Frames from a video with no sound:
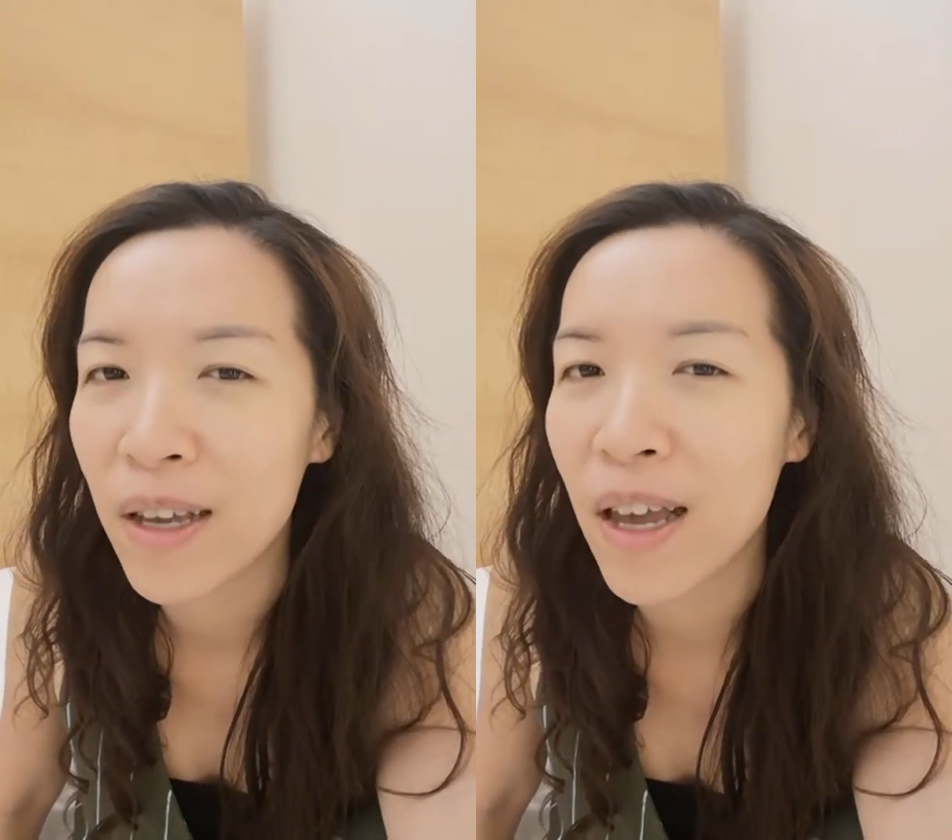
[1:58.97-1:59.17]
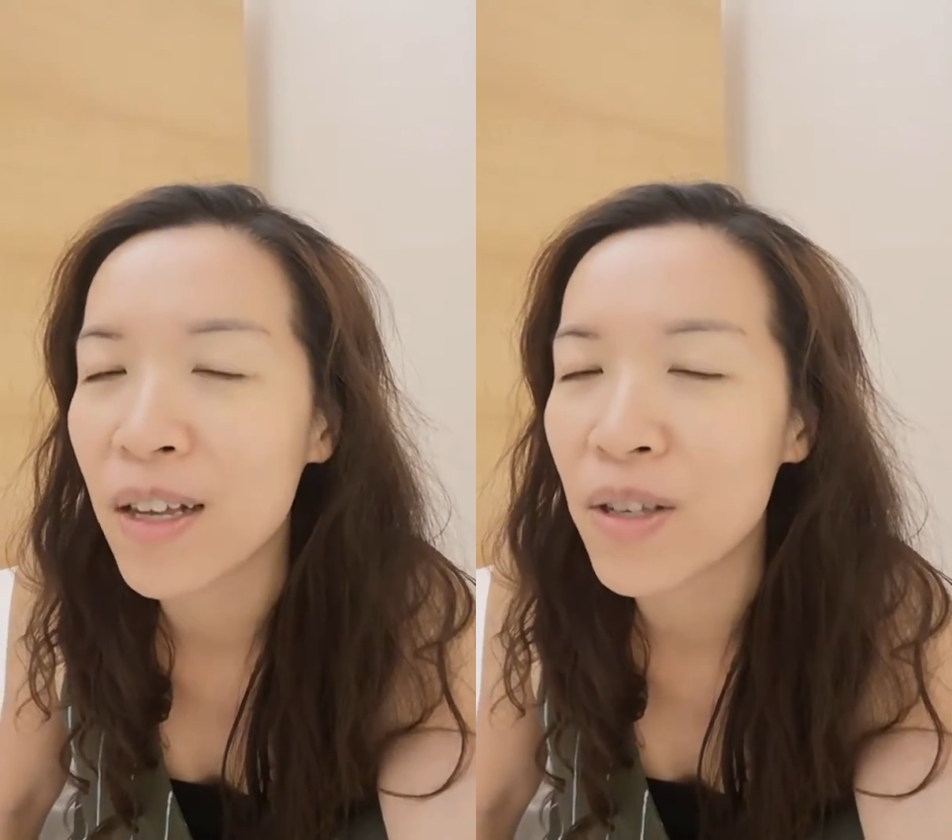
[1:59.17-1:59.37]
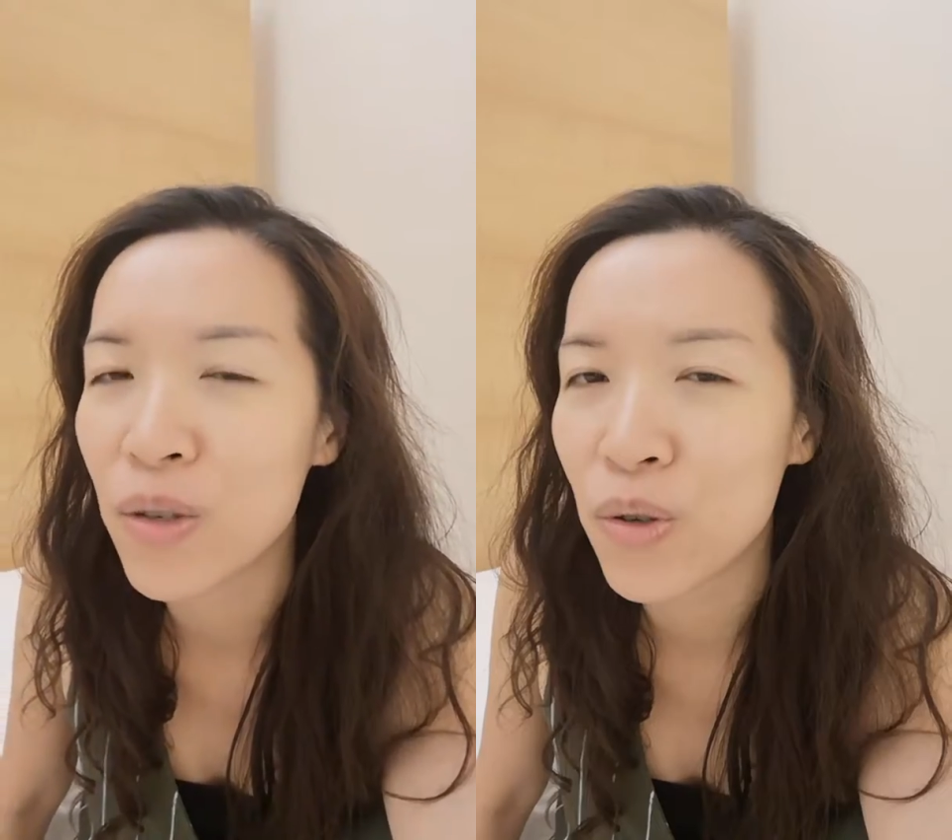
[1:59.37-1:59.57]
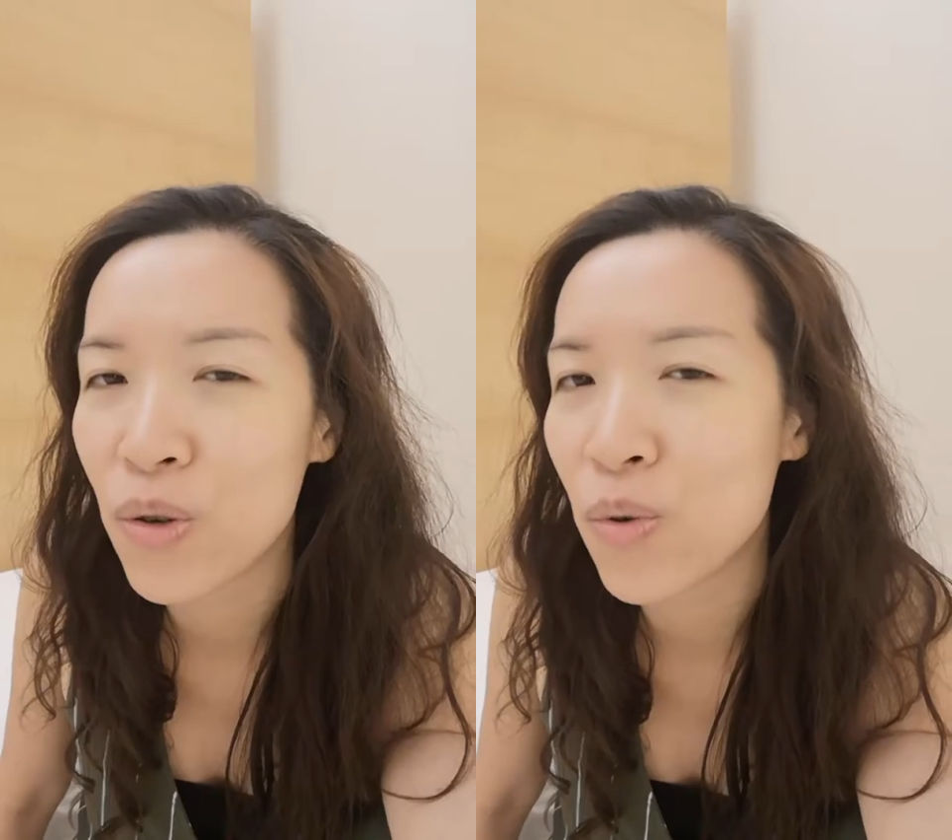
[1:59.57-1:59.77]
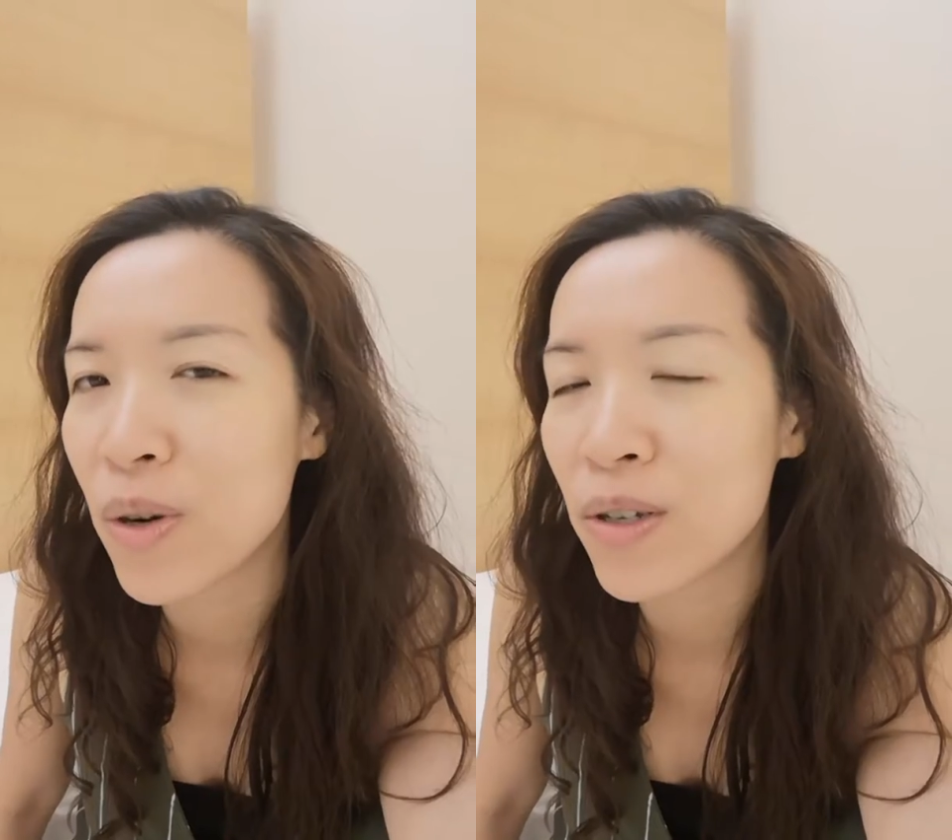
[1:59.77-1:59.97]
as
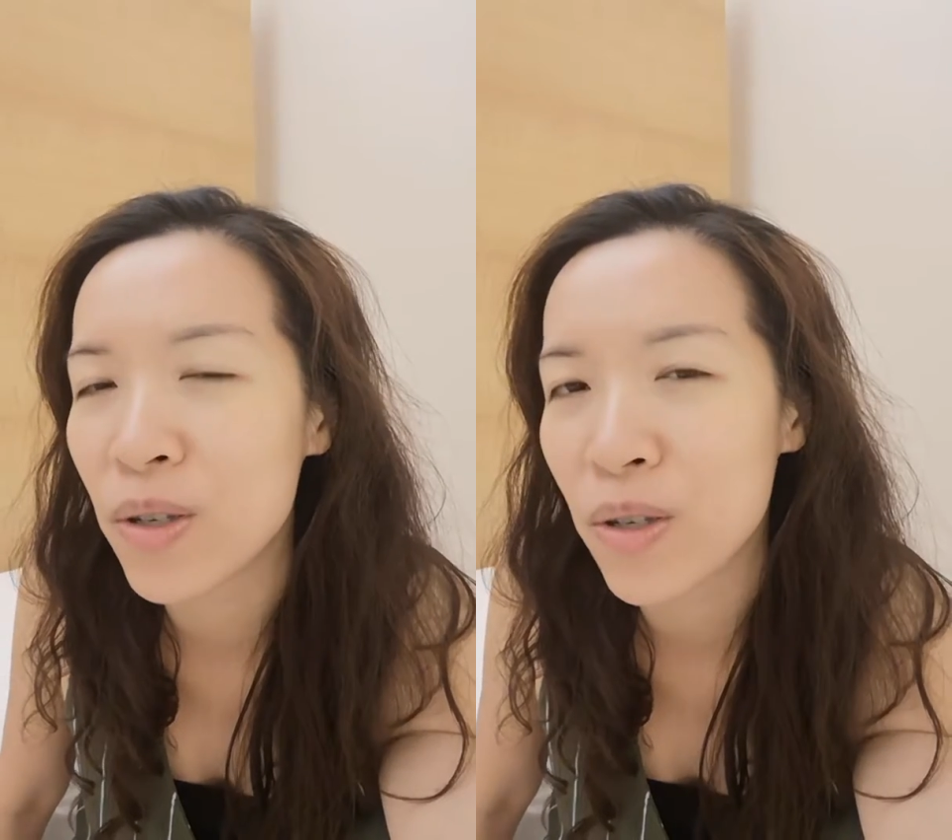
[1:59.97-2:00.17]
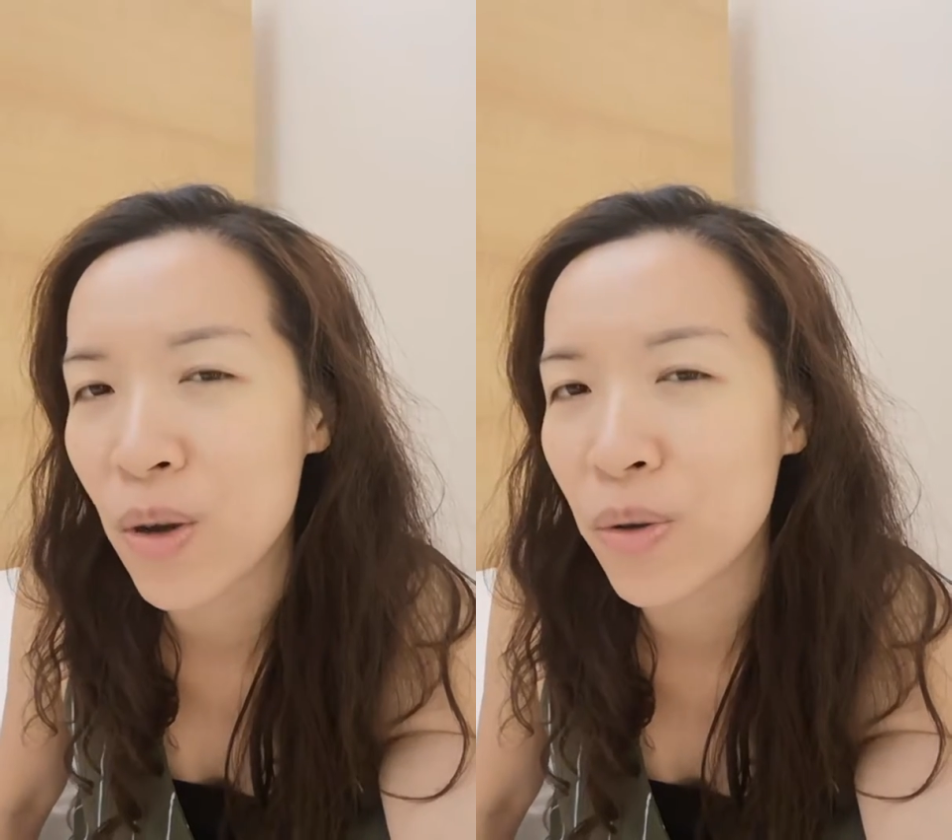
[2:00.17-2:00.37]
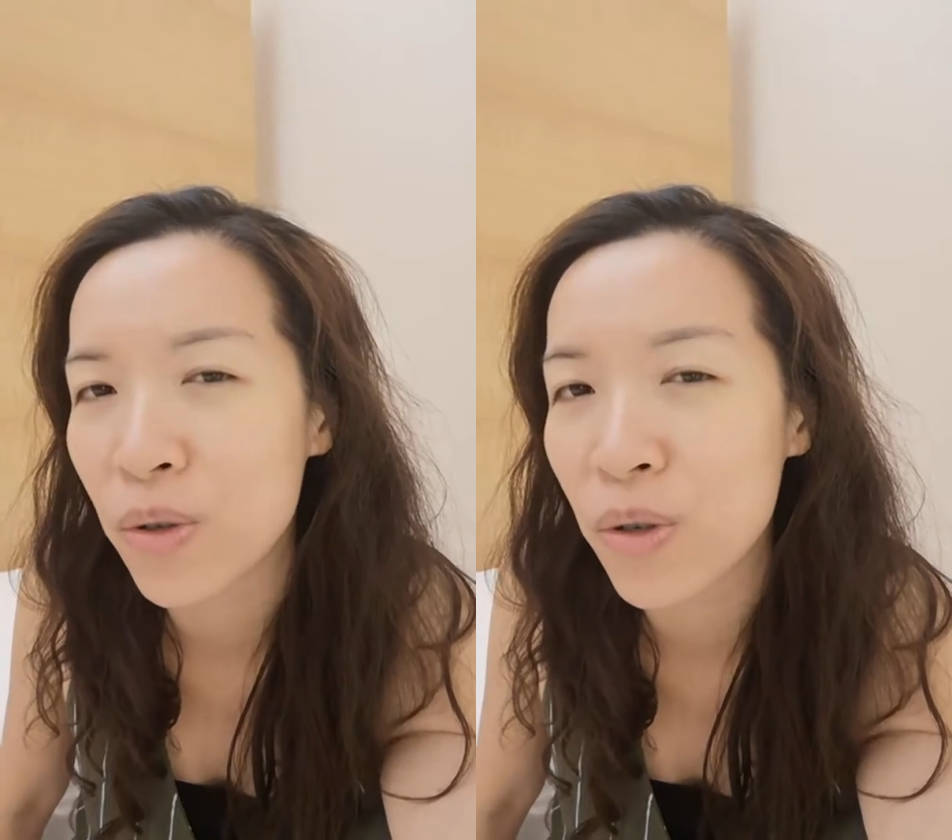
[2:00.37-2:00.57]
you are so